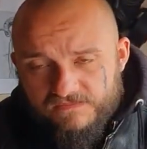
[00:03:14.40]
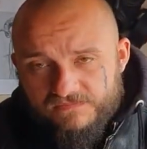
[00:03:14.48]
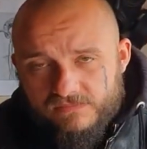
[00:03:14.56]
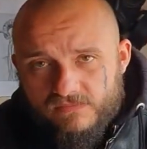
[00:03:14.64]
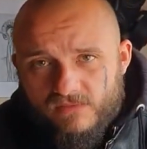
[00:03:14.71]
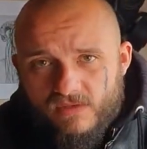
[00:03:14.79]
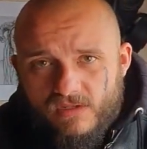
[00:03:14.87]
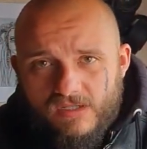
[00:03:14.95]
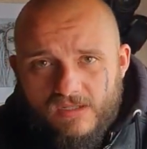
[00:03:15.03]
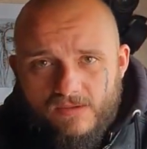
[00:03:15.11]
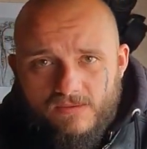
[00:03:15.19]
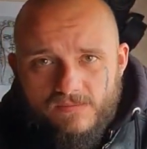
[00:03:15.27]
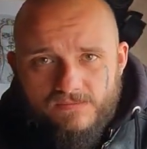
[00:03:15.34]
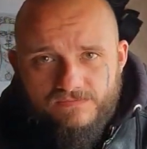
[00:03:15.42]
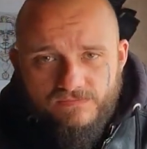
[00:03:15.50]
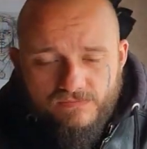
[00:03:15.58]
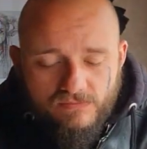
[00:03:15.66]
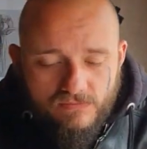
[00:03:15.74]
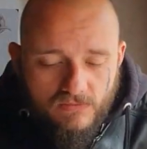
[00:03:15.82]

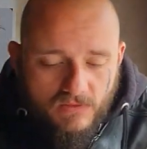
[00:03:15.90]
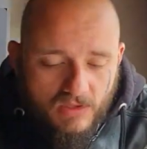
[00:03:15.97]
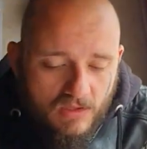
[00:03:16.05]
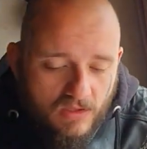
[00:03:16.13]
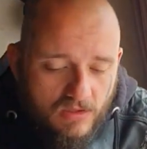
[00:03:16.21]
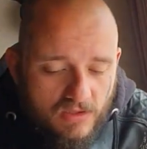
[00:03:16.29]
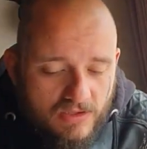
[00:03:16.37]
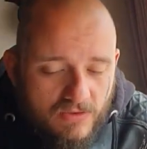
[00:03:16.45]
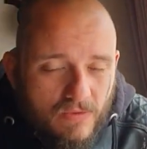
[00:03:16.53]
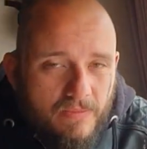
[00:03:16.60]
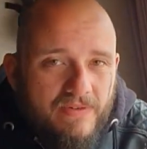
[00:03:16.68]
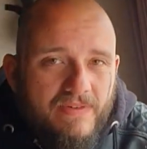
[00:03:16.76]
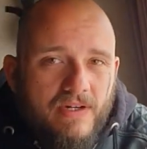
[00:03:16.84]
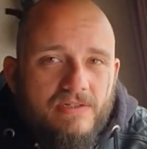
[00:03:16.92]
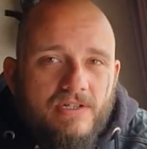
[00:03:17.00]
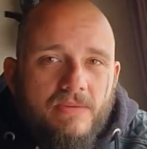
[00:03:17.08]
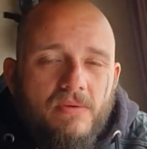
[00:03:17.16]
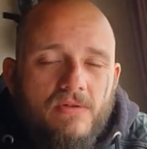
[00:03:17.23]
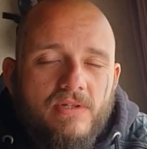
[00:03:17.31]
Because it wouldn't be very
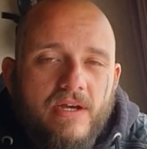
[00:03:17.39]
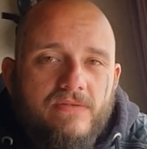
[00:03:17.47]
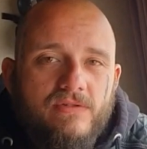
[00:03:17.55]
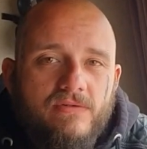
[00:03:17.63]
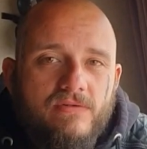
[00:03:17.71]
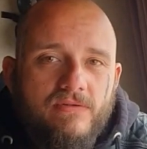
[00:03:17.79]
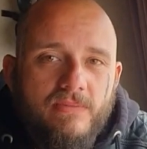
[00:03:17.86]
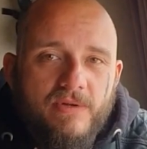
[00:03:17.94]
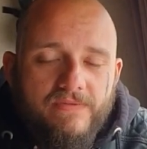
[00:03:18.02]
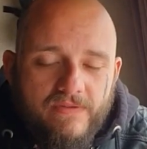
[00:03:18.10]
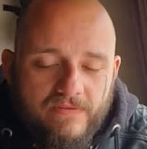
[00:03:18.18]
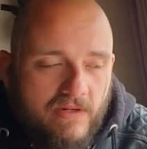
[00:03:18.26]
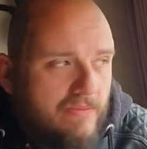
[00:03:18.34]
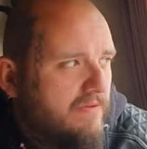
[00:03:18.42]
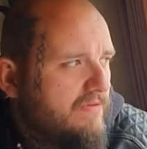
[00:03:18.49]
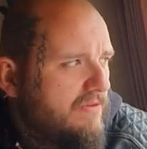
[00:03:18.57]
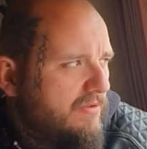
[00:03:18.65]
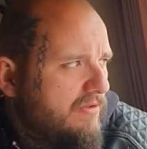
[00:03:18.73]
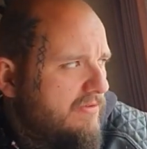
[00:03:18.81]
simple to have to remove the frame off
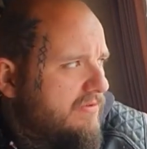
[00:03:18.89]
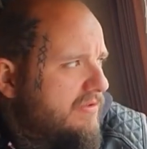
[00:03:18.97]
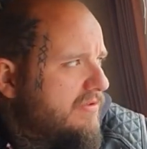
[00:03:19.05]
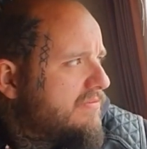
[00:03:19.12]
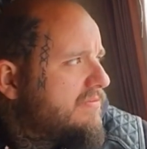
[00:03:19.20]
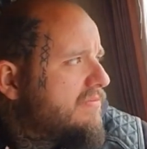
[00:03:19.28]
your bike, would it?